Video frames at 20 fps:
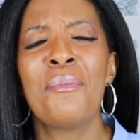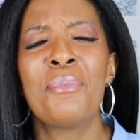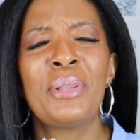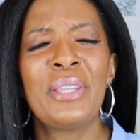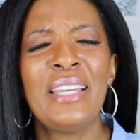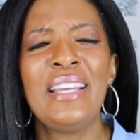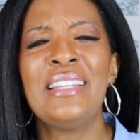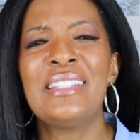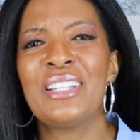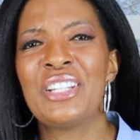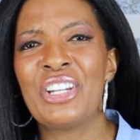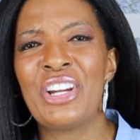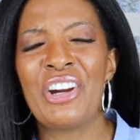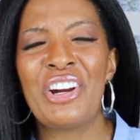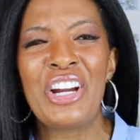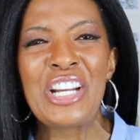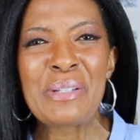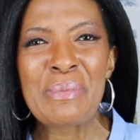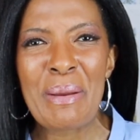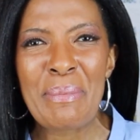Please
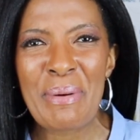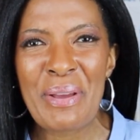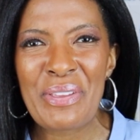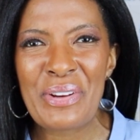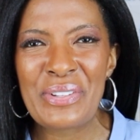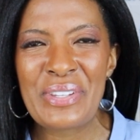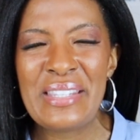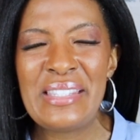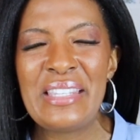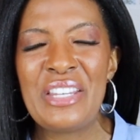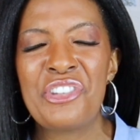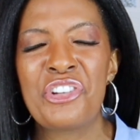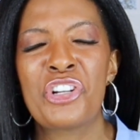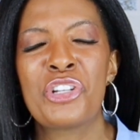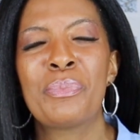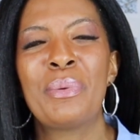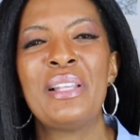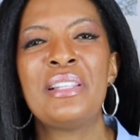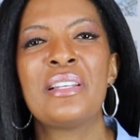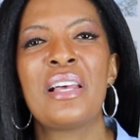encourage my brothers and sisters.
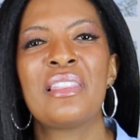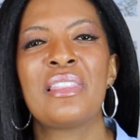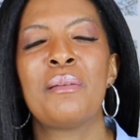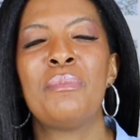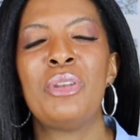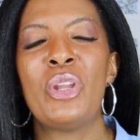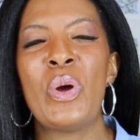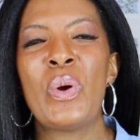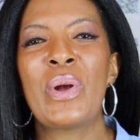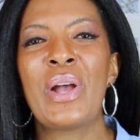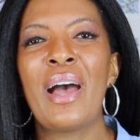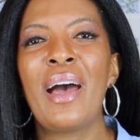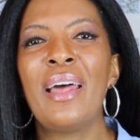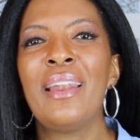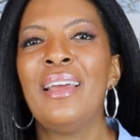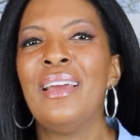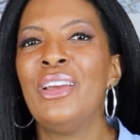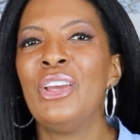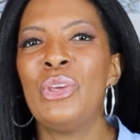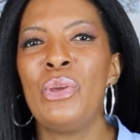Please let them know, God,
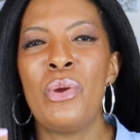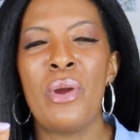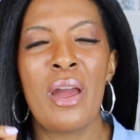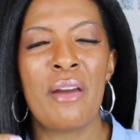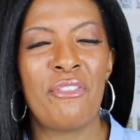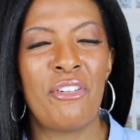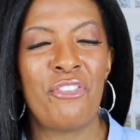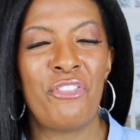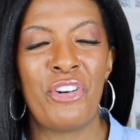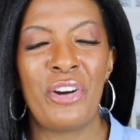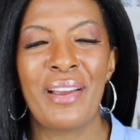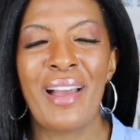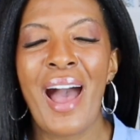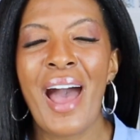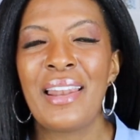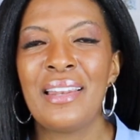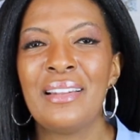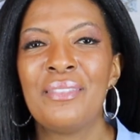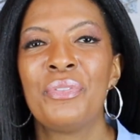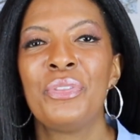you have
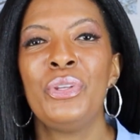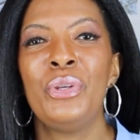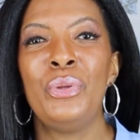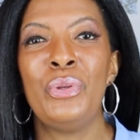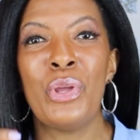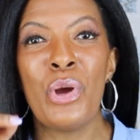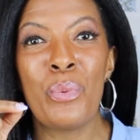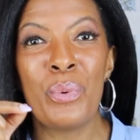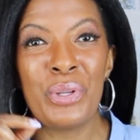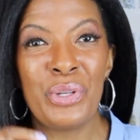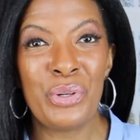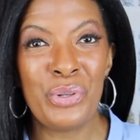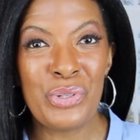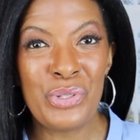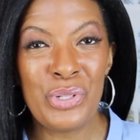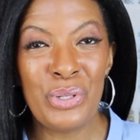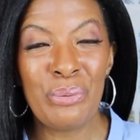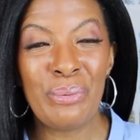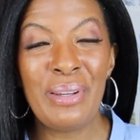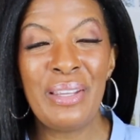forgotten. You know what you're
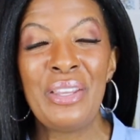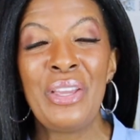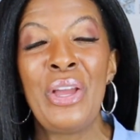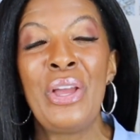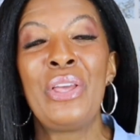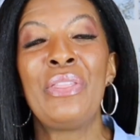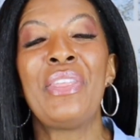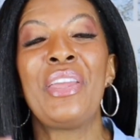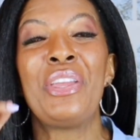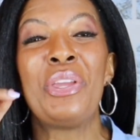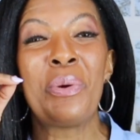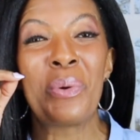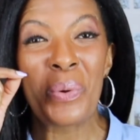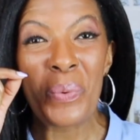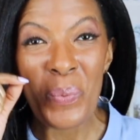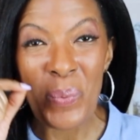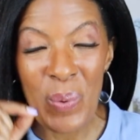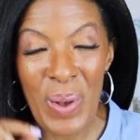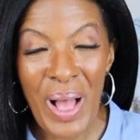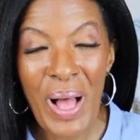doing, that you
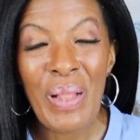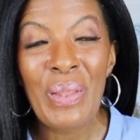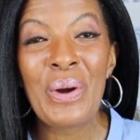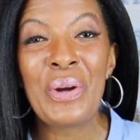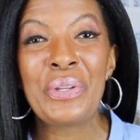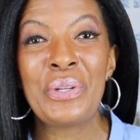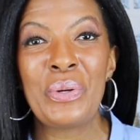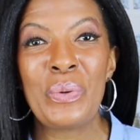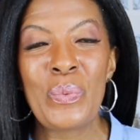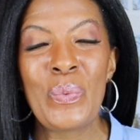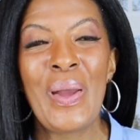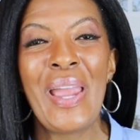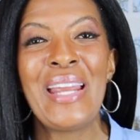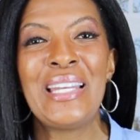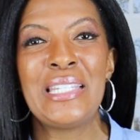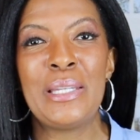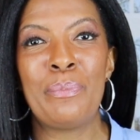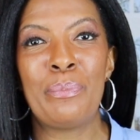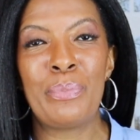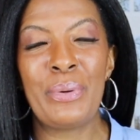are well on your way
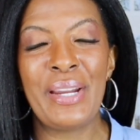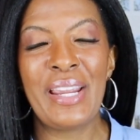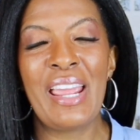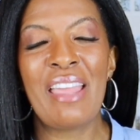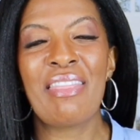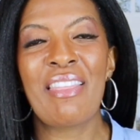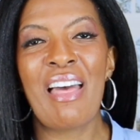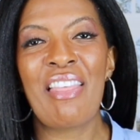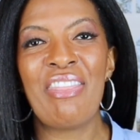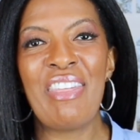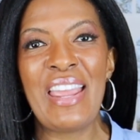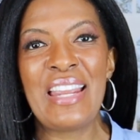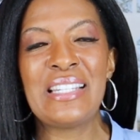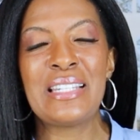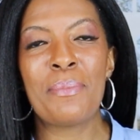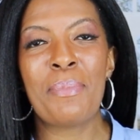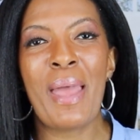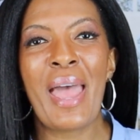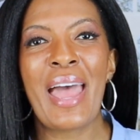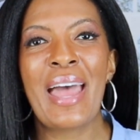to bringing that thing
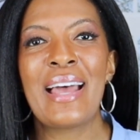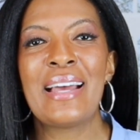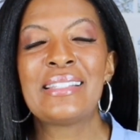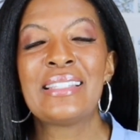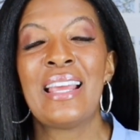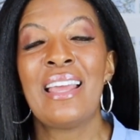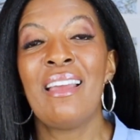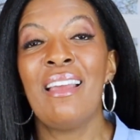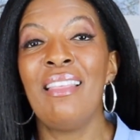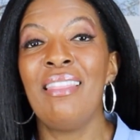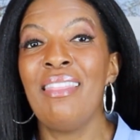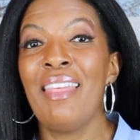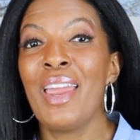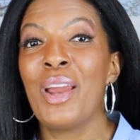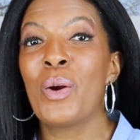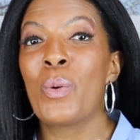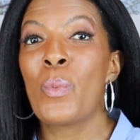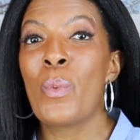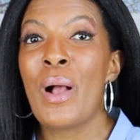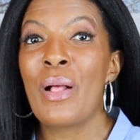to pass, and they
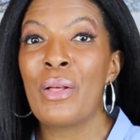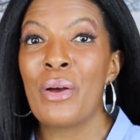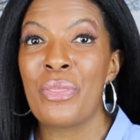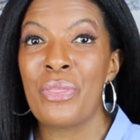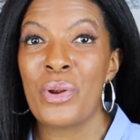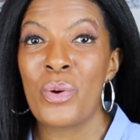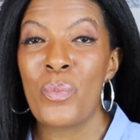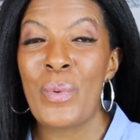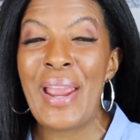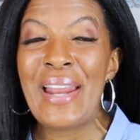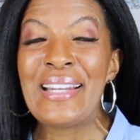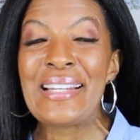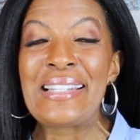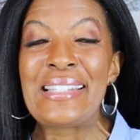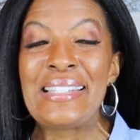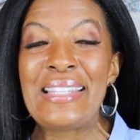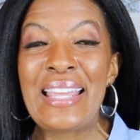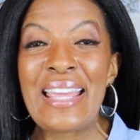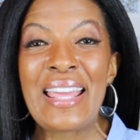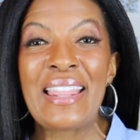are well on their way to
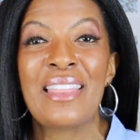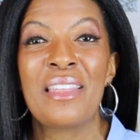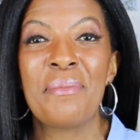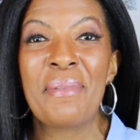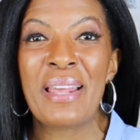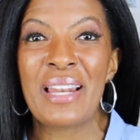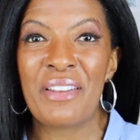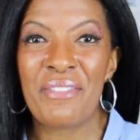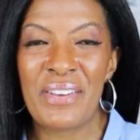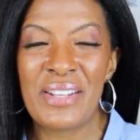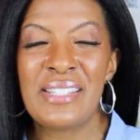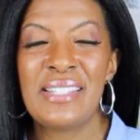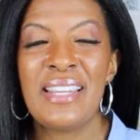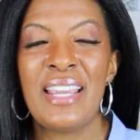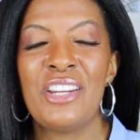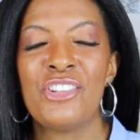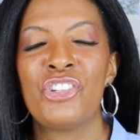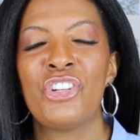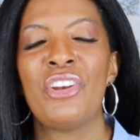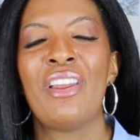seeing the
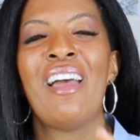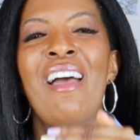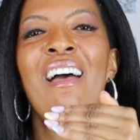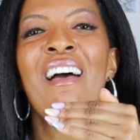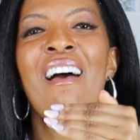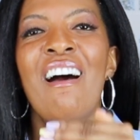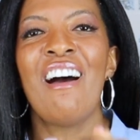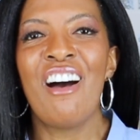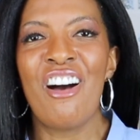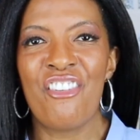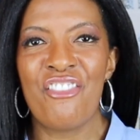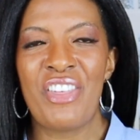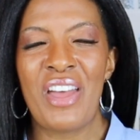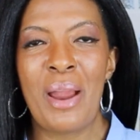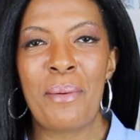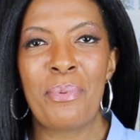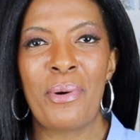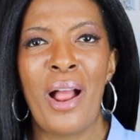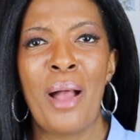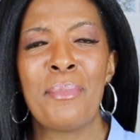manifestation of
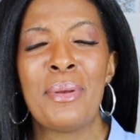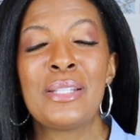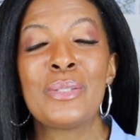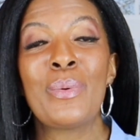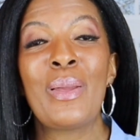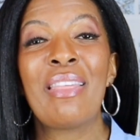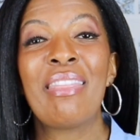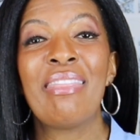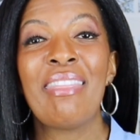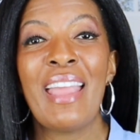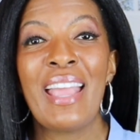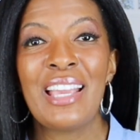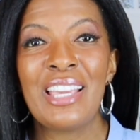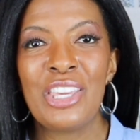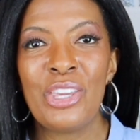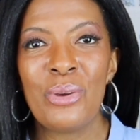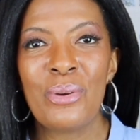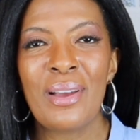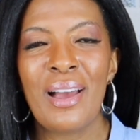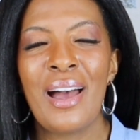that promise. We thank
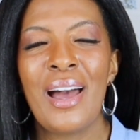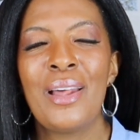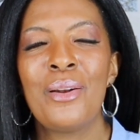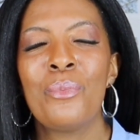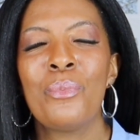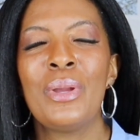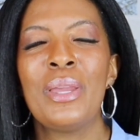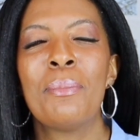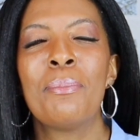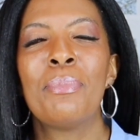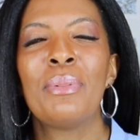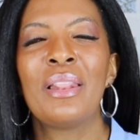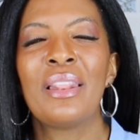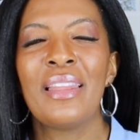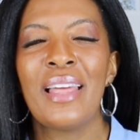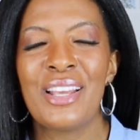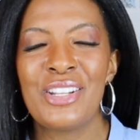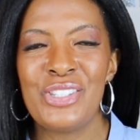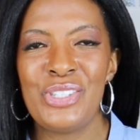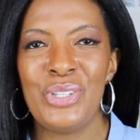you, God. We
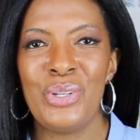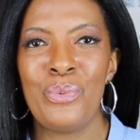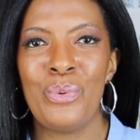bless you.